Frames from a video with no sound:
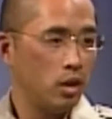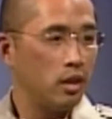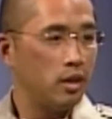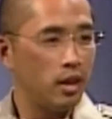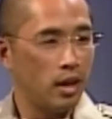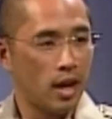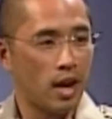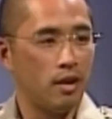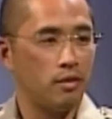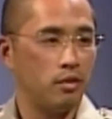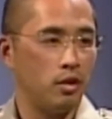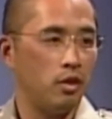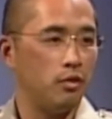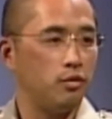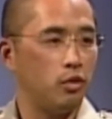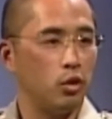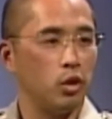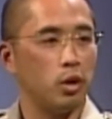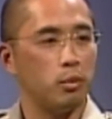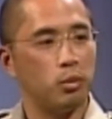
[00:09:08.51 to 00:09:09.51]
They have a
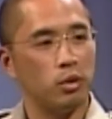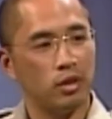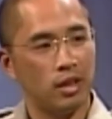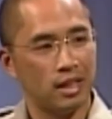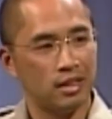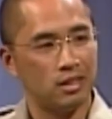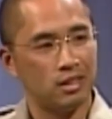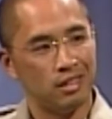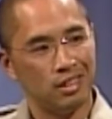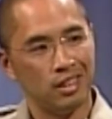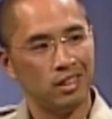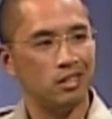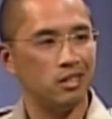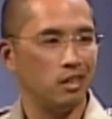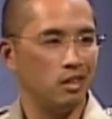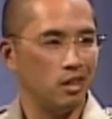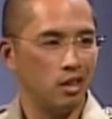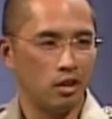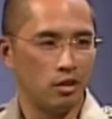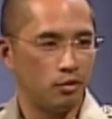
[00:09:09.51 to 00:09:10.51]
phone number that's linked to
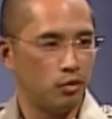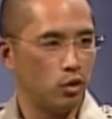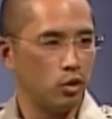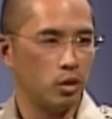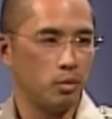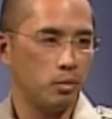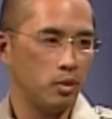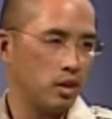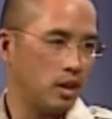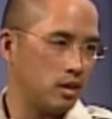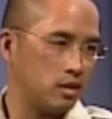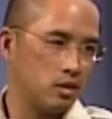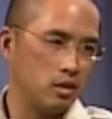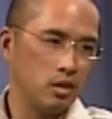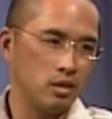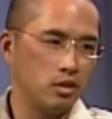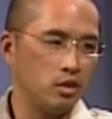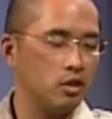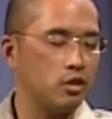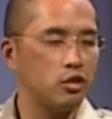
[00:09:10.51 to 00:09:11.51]
another phone number that's
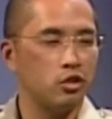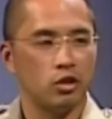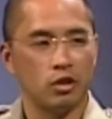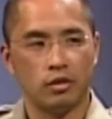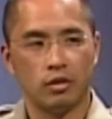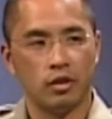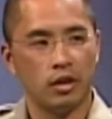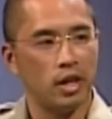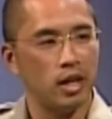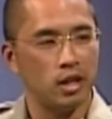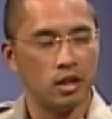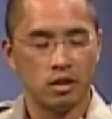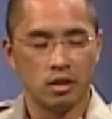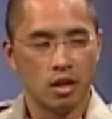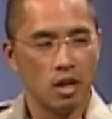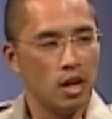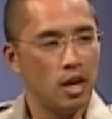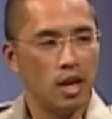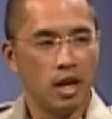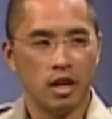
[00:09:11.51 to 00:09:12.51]
linked to a server, and it's
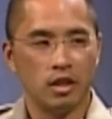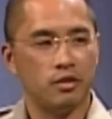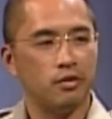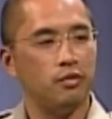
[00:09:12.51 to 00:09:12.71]
it's